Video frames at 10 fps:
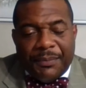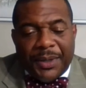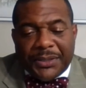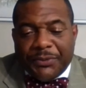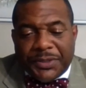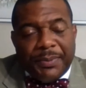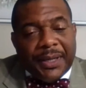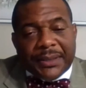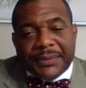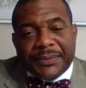much
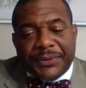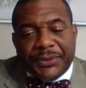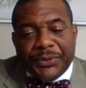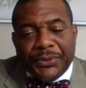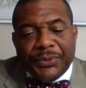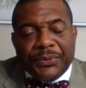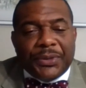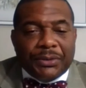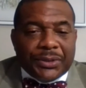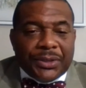respect to
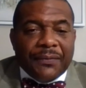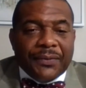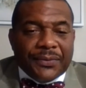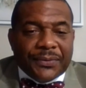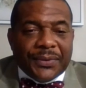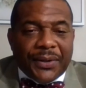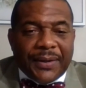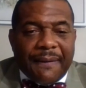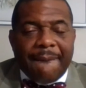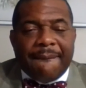Coach Glover, all
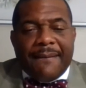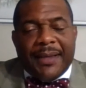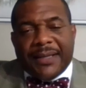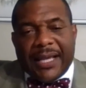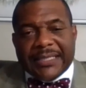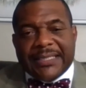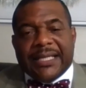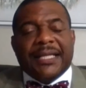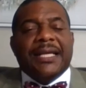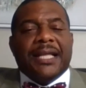right. And like I
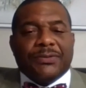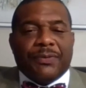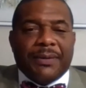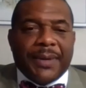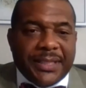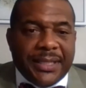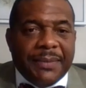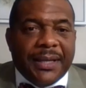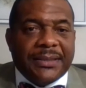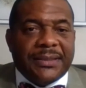said, that's one of my
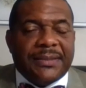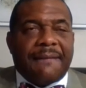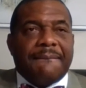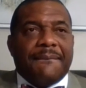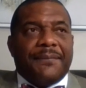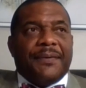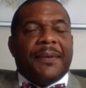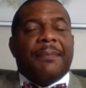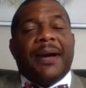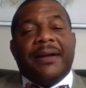teammates
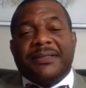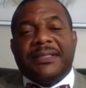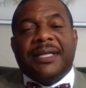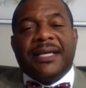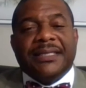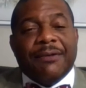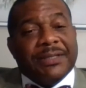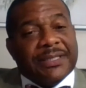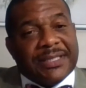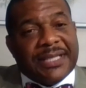from my Patterson days. That
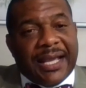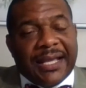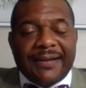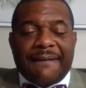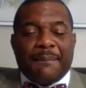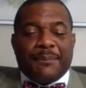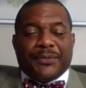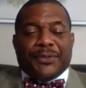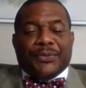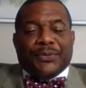was his dad.
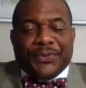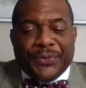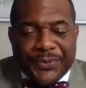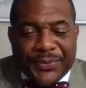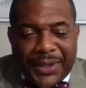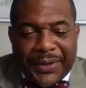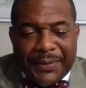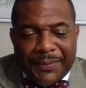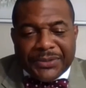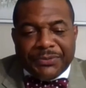So
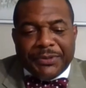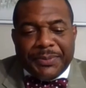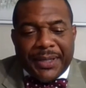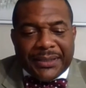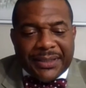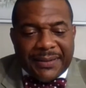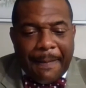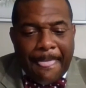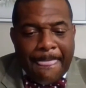much respect there.